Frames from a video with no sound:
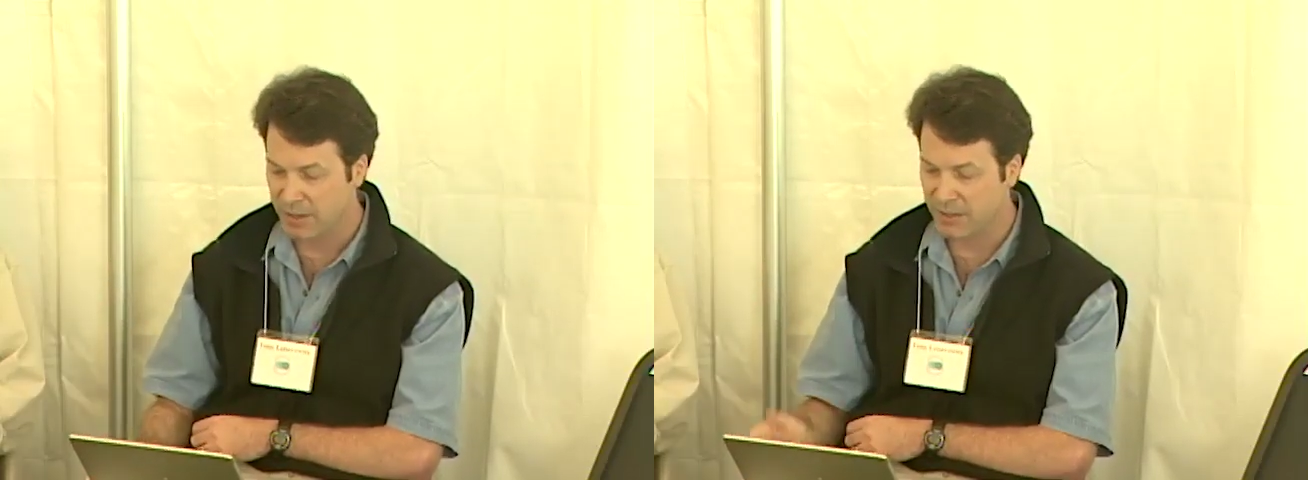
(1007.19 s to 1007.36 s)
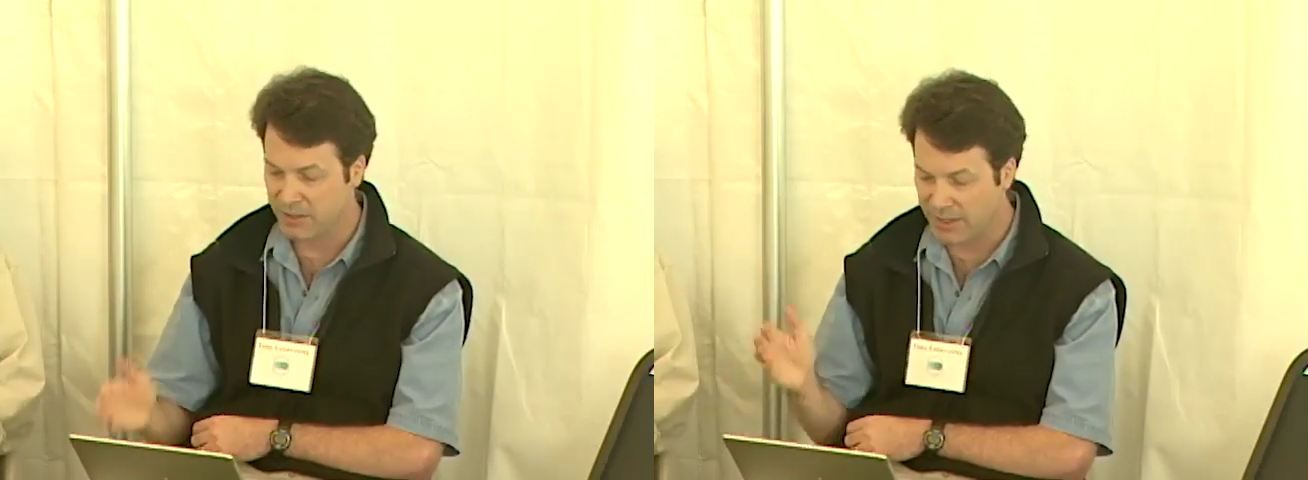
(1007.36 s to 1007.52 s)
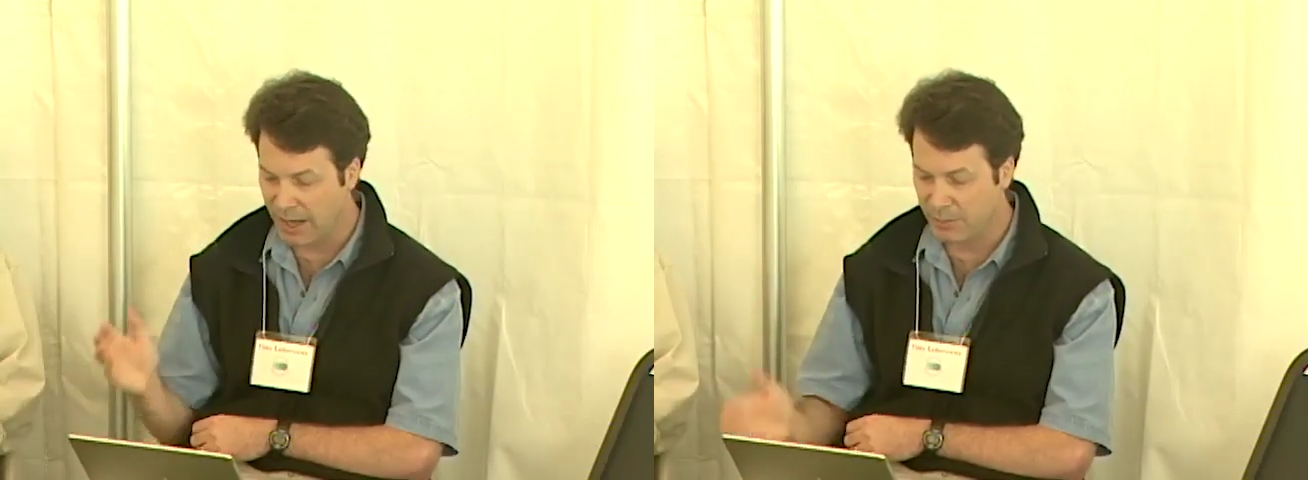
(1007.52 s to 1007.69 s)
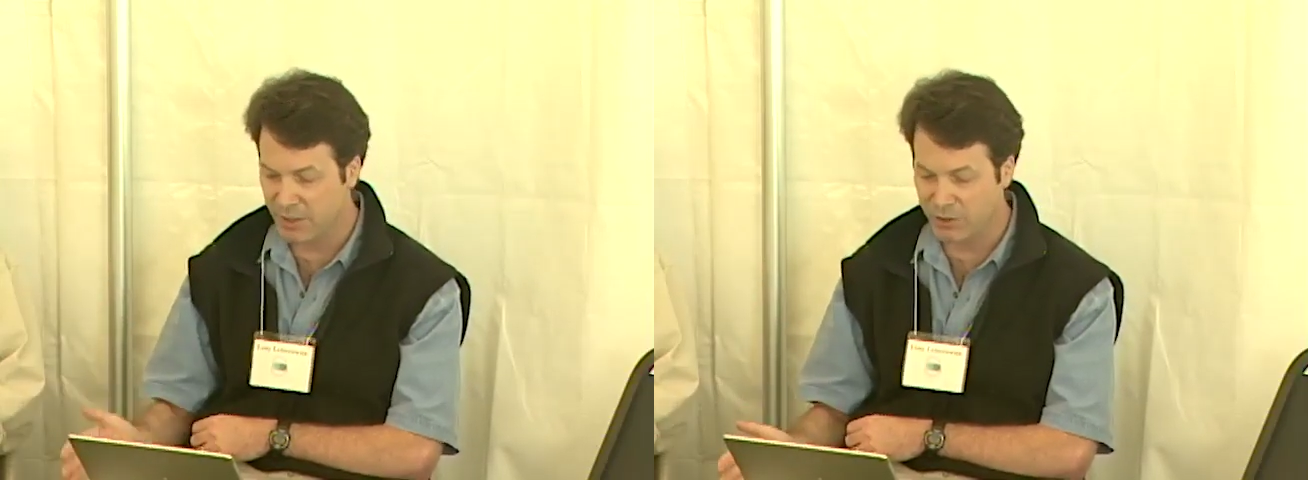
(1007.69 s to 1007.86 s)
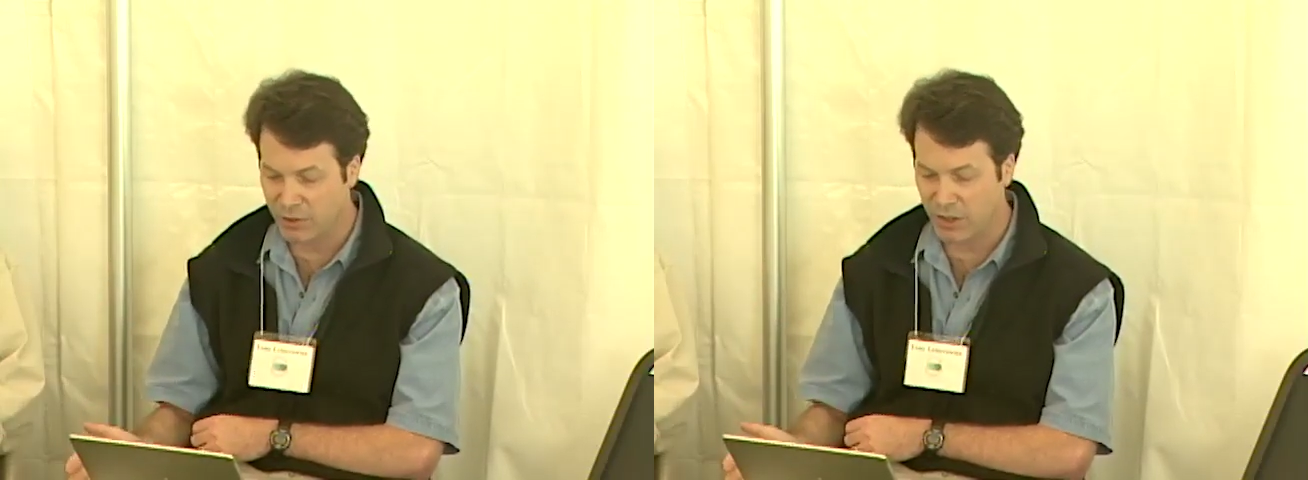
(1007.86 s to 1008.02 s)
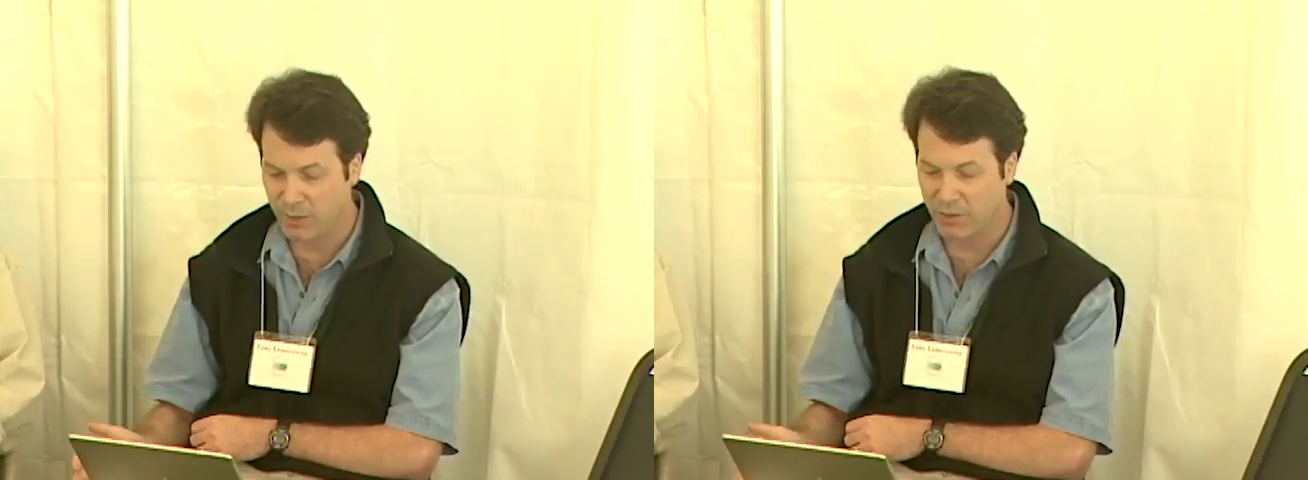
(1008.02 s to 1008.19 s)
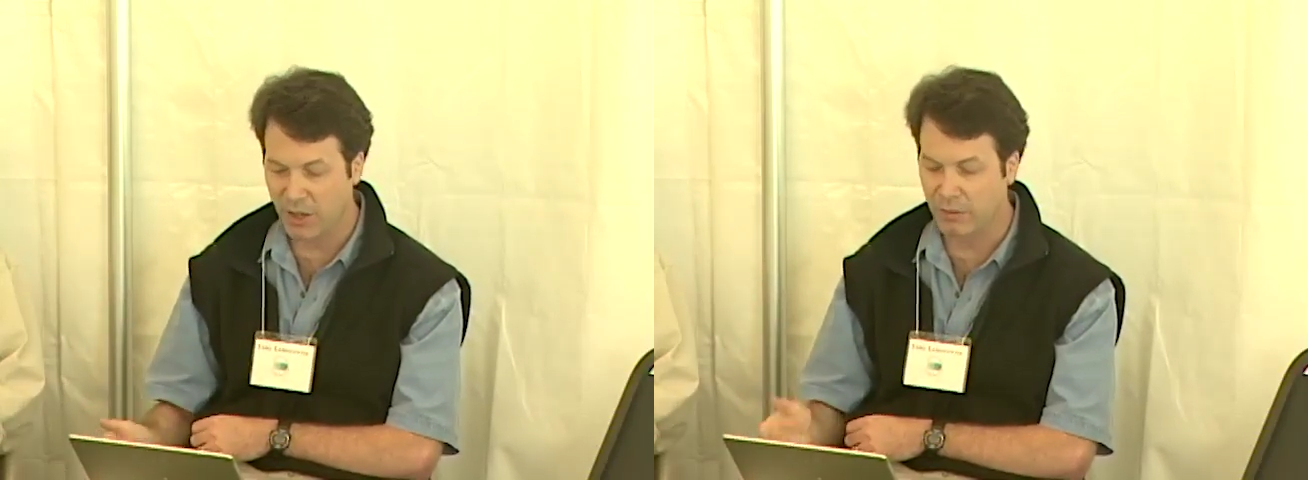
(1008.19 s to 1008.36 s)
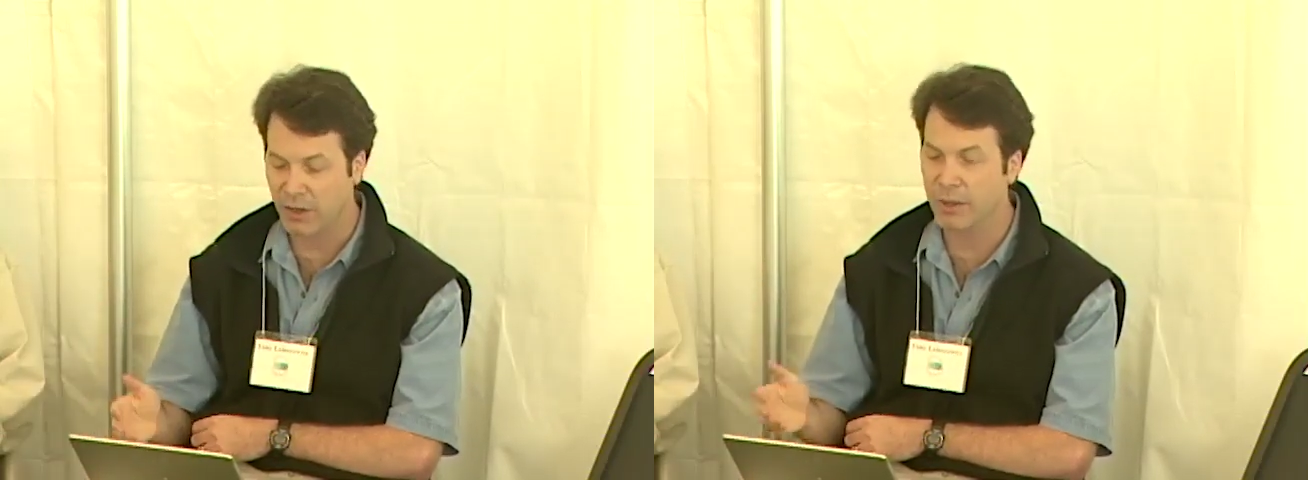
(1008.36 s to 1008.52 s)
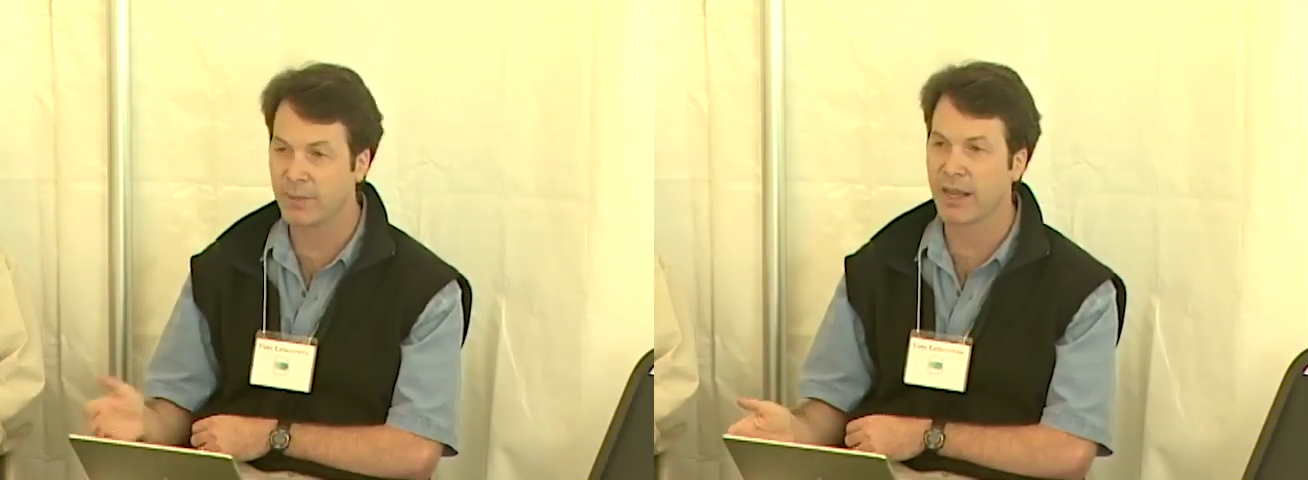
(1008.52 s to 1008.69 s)
the salmon streams
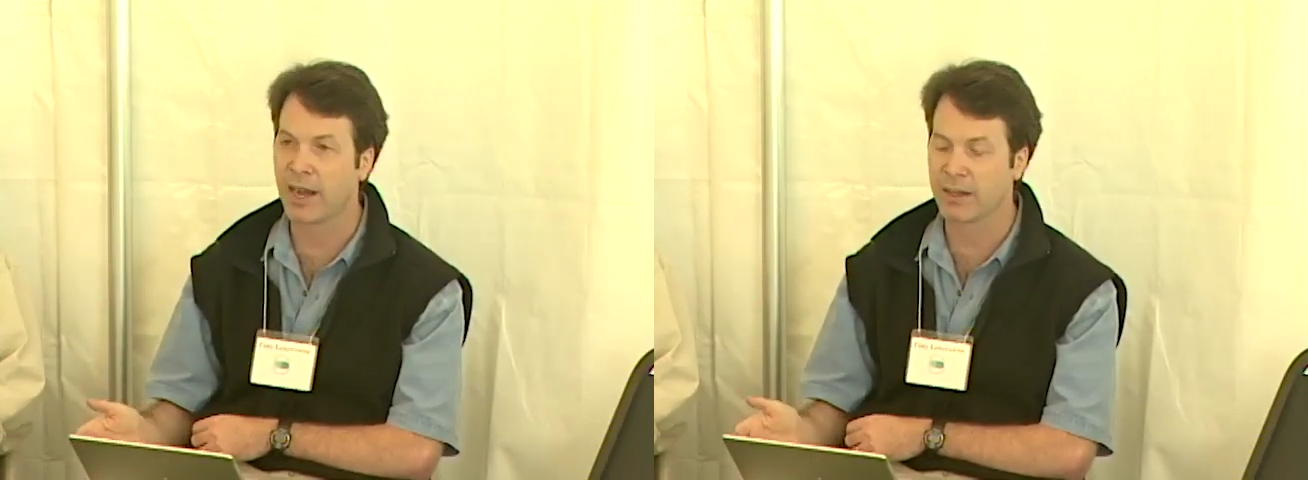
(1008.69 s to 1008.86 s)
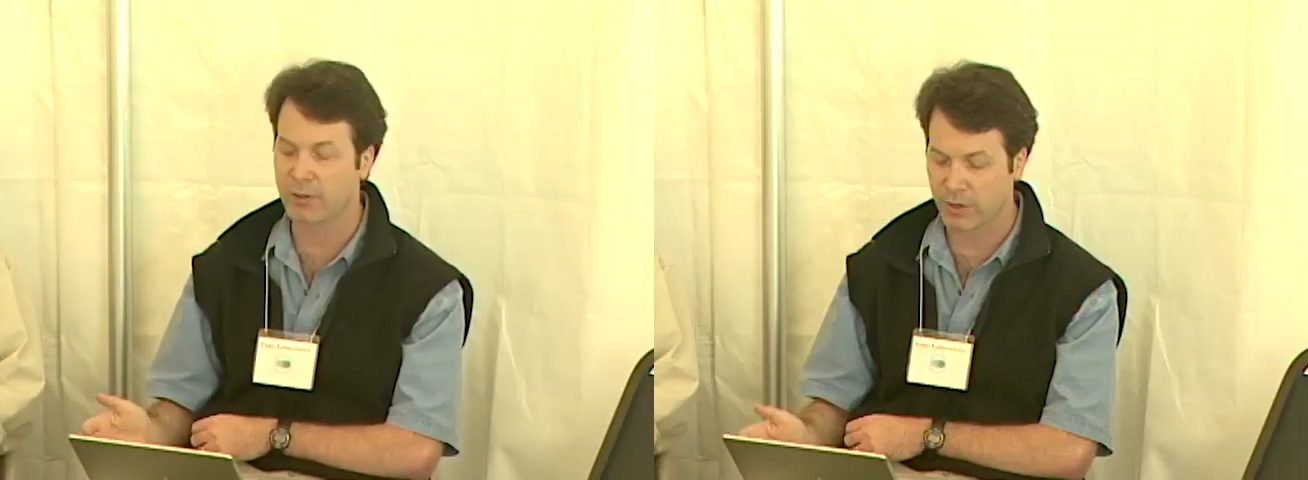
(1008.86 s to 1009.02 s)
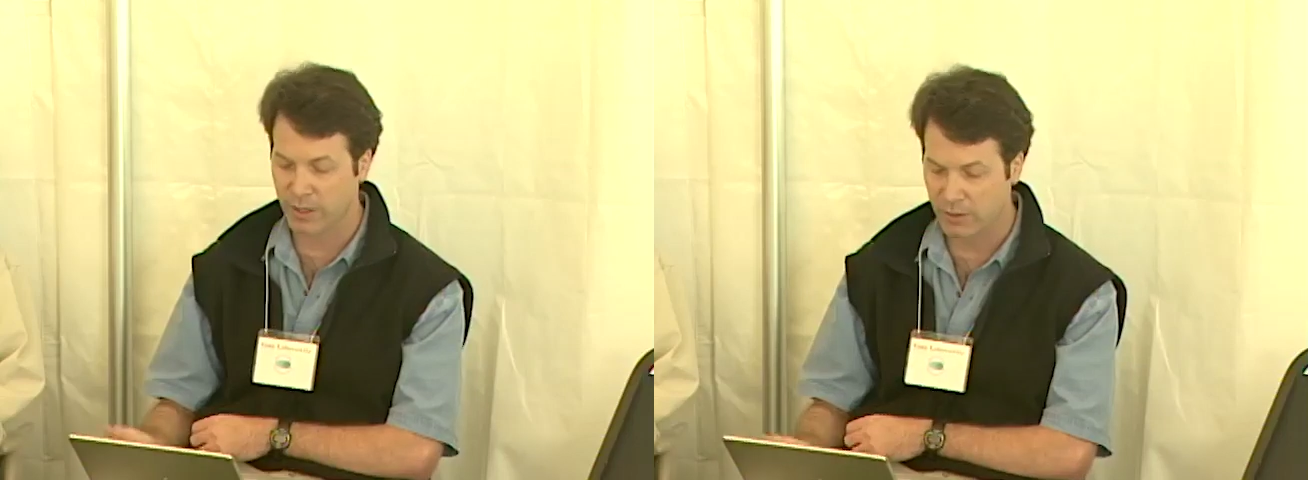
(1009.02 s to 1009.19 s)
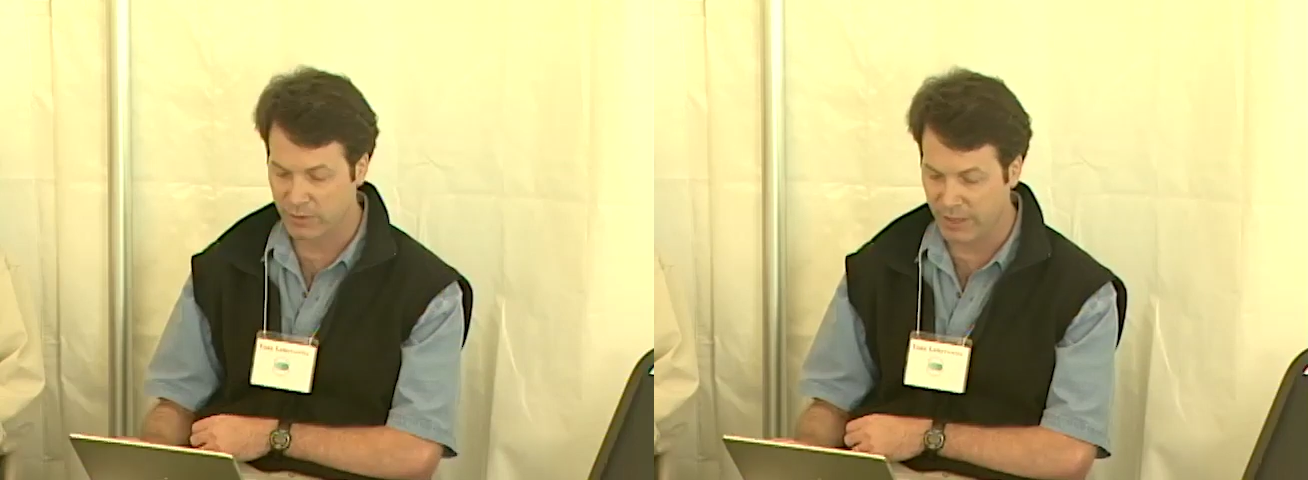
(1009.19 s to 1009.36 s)
already beyond critical